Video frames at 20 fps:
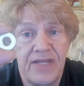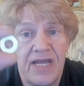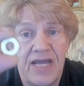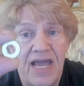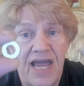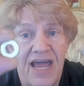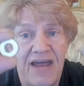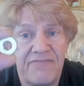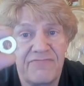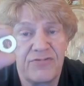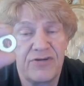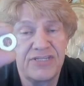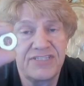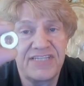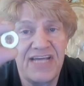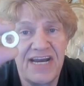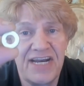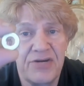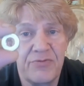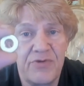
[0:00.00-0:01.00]
And for
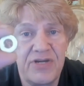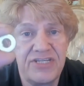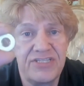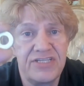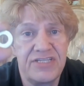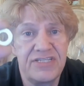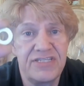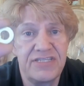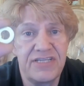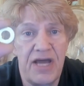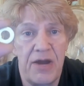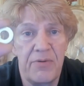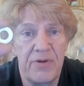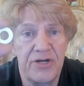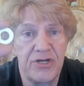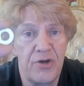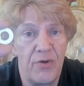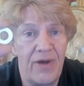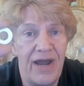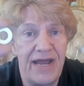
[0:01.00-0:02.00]
aesthetic reasons, I
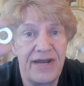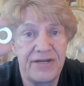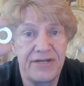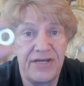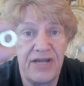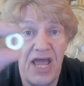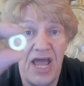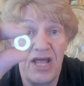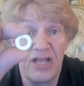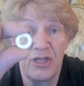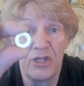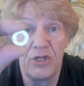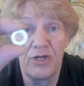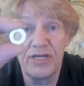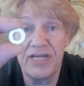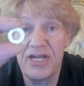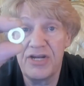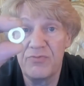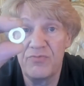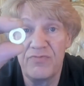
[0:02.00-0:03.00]
would go ahead and
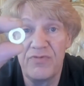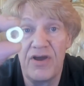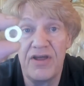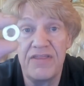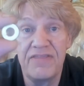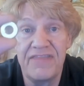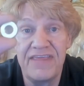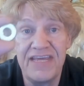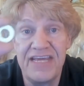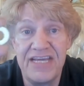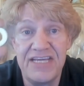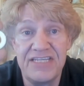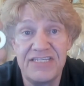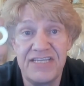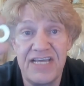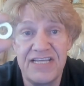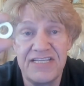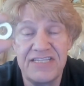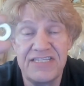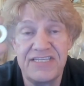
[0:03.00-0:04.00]
look at these
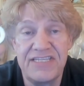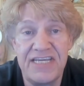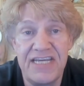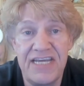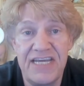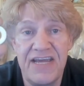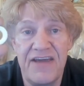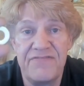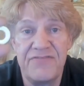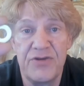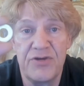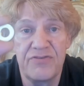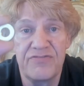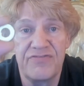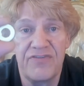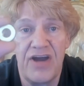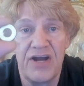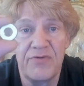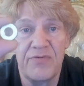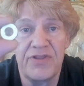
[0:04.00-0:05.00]
and see if you can
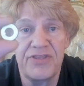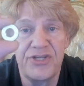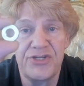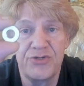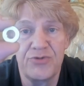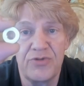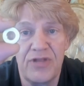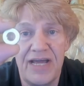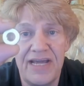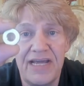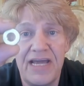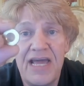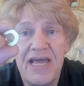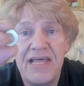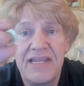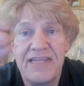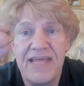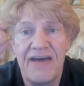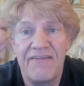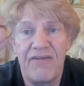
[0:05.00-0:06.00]
find one that you like.
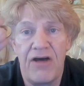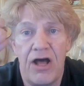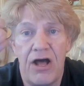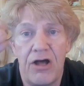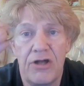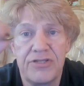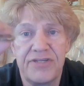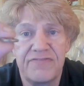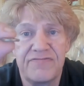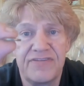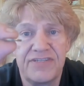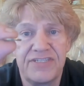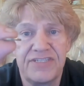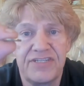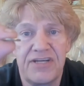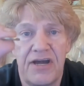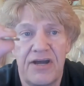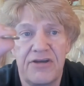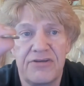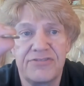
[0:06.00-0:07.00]
They have all different
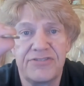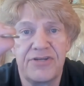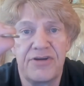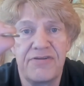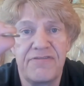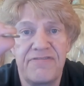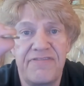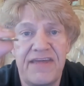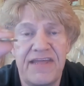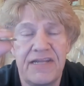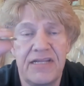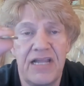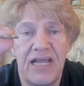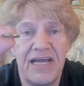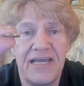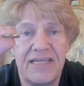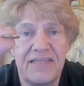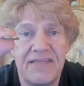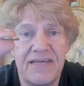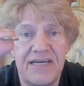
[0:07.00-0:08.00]
styles. They're thin
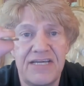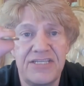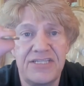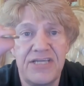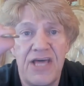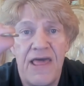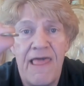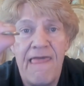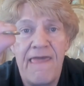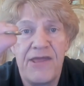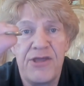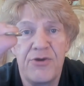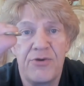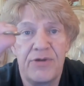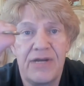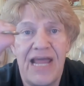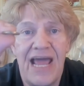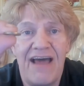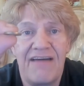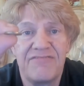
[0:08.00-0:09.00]
like this. You
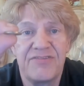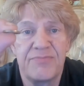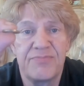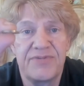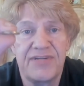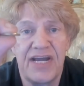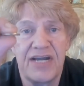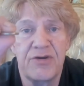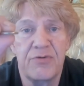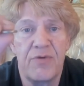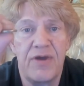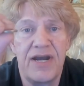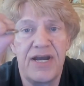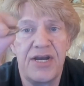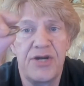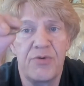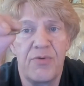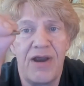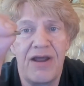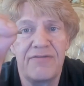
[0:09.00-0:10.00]
can have them
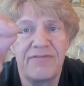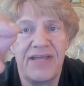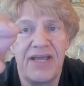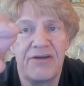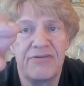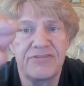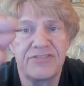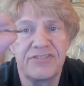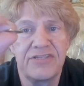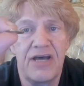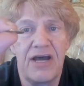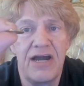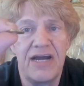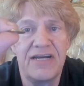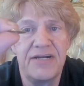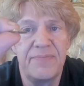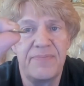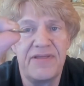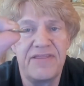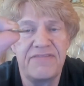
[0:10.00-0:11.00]
decorated around the
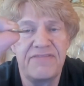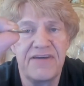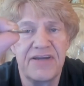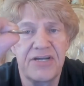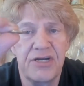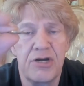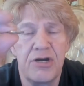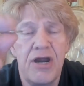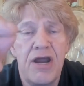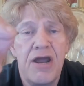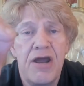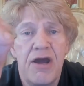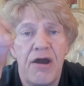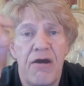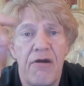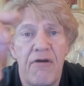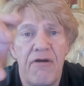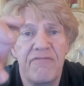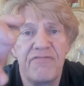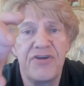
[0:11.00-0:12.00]
outside, a bit thicker,
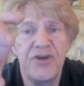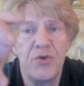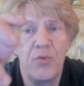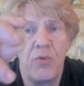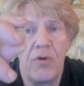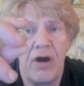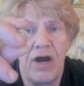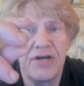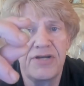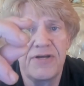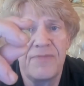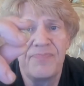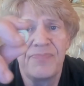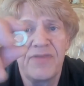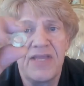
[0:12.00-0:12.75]
however you want.